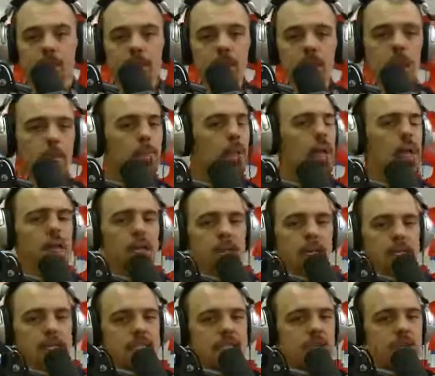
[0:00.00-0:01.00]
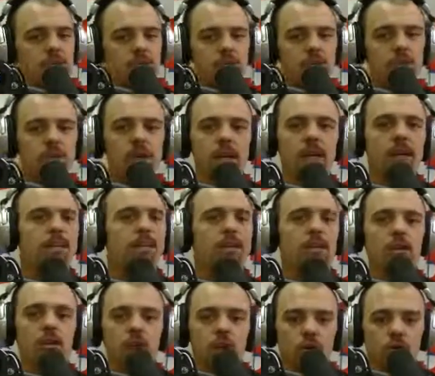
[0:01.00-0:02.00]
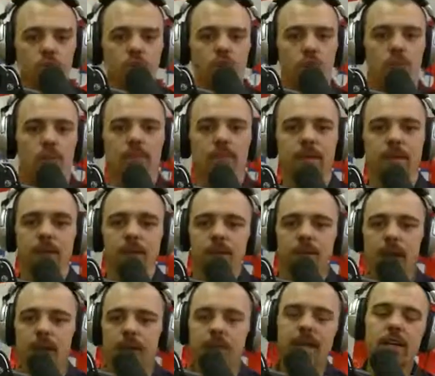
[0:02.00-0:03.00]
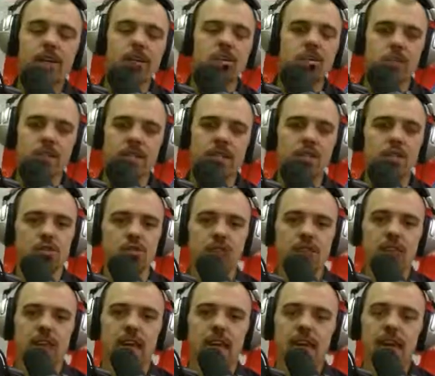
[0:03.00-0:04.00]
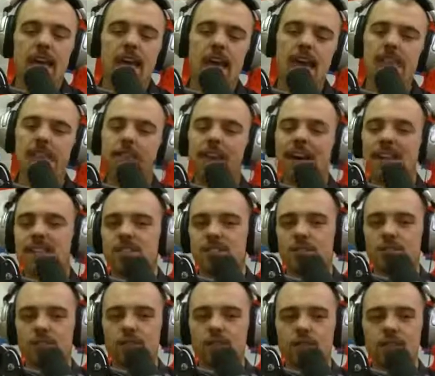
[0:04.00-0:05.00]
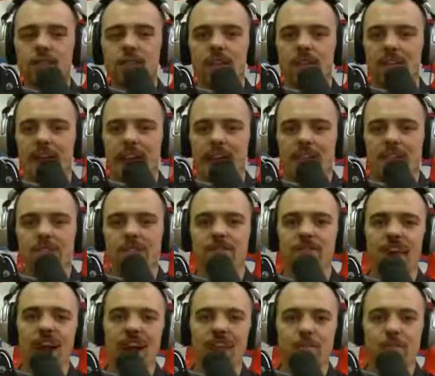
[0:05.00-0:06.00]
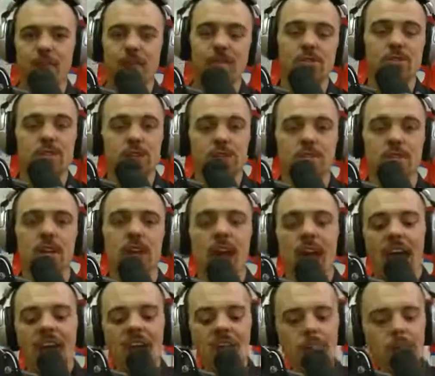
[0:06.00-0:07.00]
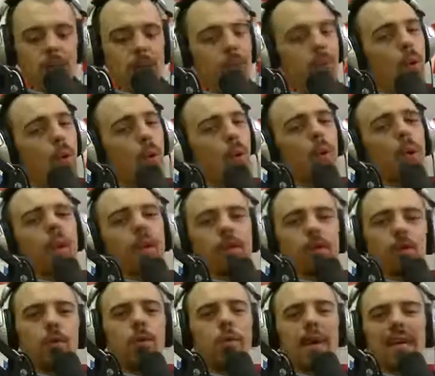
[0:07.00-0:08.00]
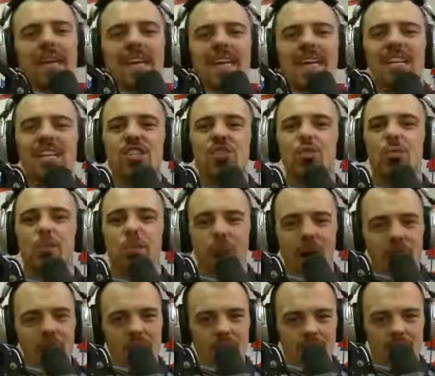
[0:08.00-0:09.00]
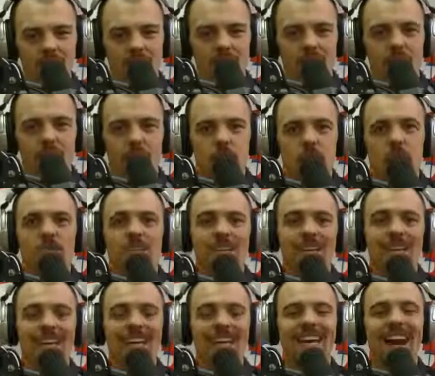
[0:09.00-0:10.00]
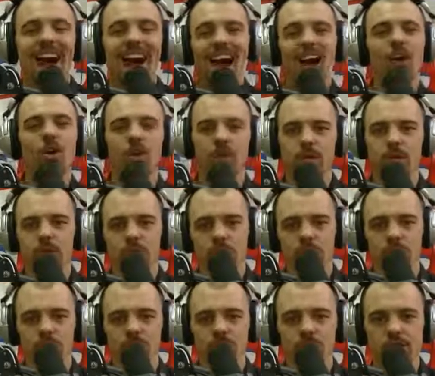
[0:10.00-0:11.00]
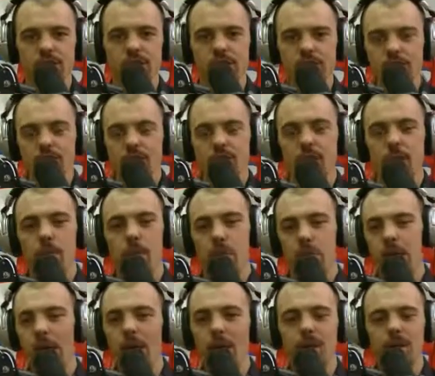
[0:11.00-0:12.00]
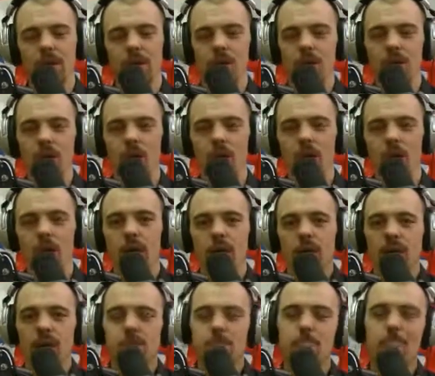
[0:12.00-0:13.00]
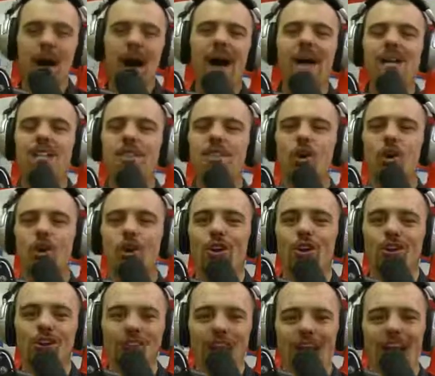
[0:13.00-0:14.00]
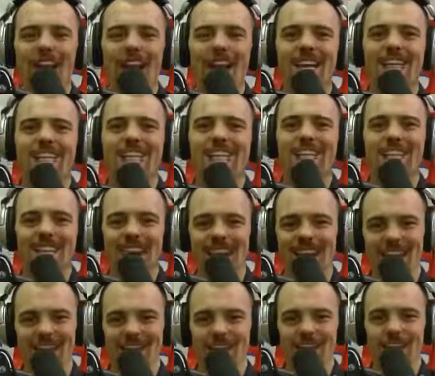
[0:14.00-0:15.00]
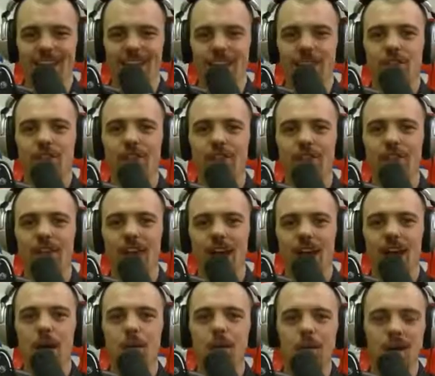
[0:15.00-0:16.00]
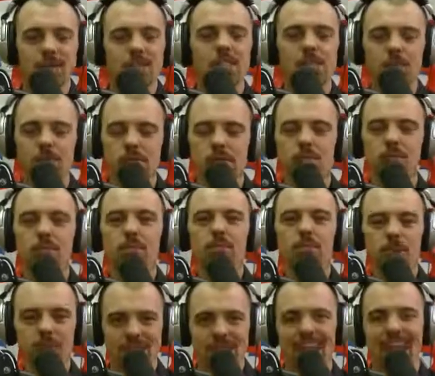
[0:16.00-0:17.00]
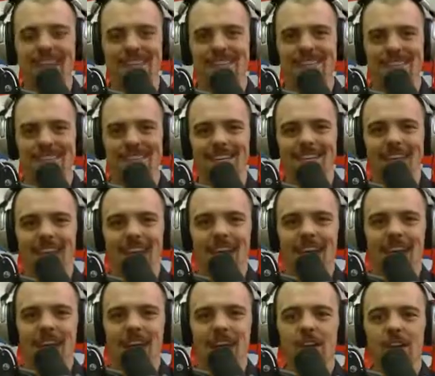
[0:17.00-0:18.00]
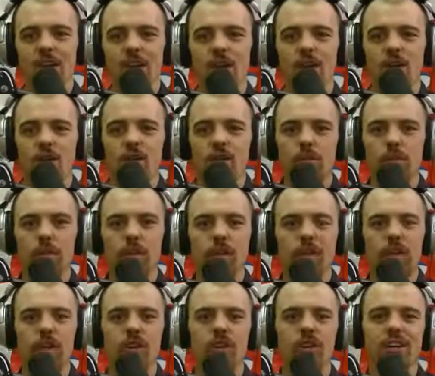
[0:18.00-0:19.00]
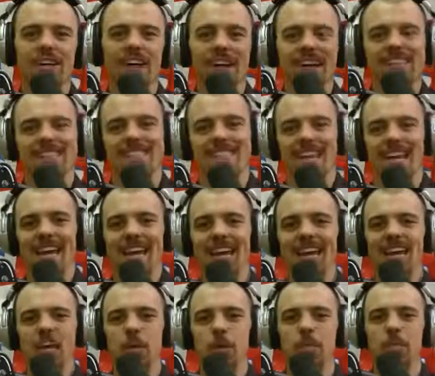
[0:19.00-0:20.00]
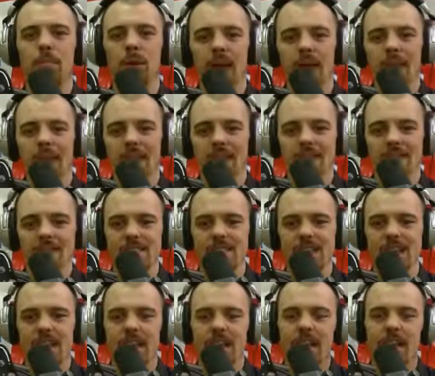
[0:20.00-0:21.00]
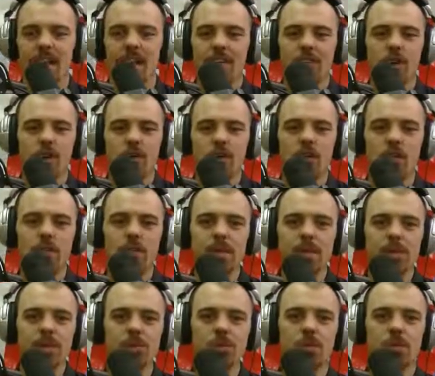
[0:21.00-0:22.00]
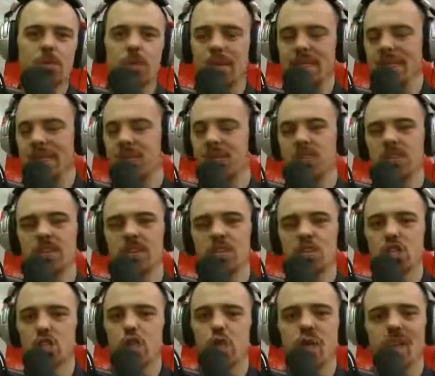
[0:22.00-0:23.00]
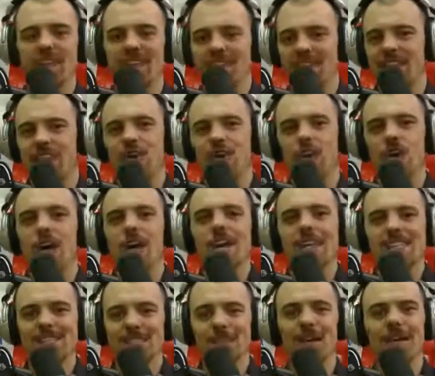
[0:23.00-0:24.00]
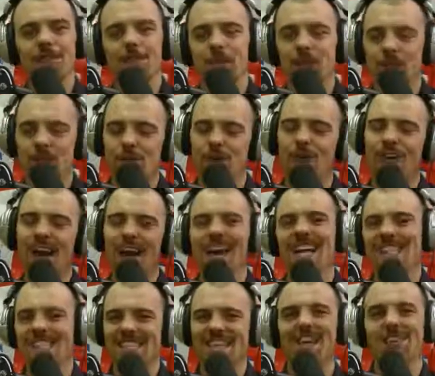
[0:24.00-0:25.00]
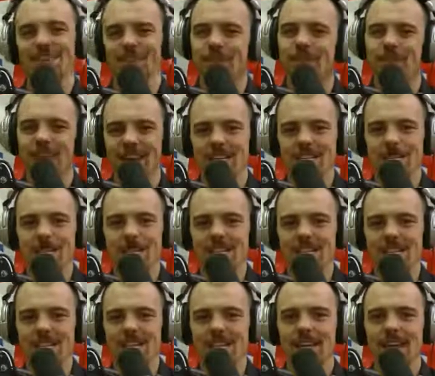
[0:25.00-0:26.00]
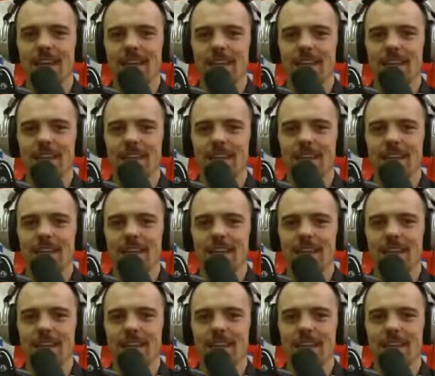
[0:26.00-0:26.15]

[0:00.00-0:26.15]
But I'm probably not telling you anything you don't know. Now here's what's interesting. Investors over the last 5+ years have been pouring their money into bonds, seeking higher returns. The problem, though, is bonds are not safe. They're not principal protected. And if you're putting your nest egg in bonds, and I know you've been sold potentially the story that they're safe, but they're not safe investments.